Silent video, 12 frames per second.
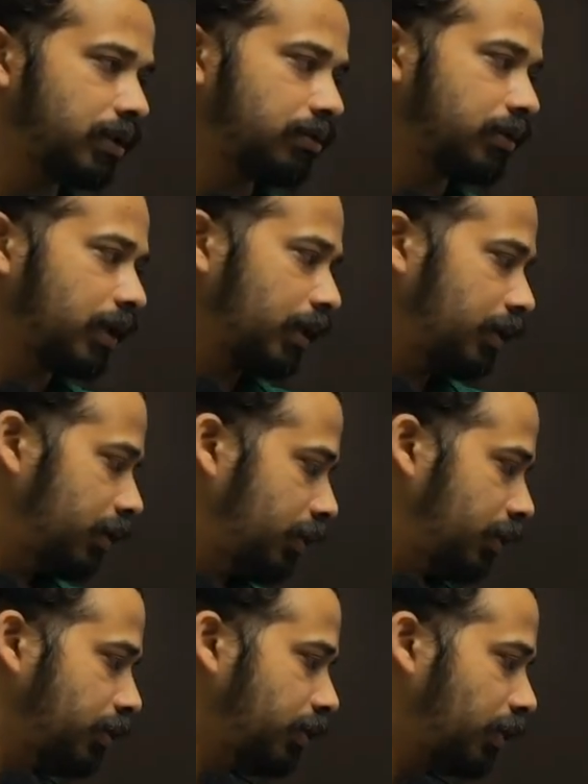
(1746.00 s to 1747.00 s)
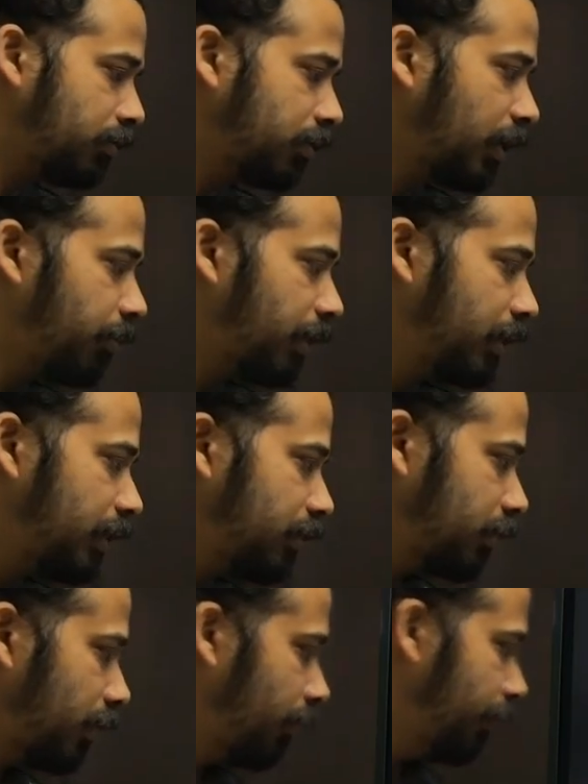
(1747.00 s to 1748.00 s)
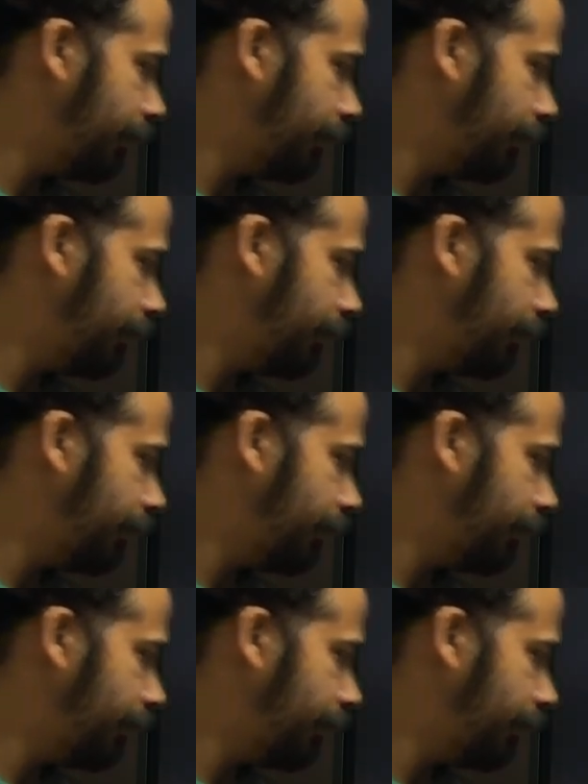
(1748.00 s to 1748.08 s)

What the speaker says: Okay, you have to double it. Okay, if you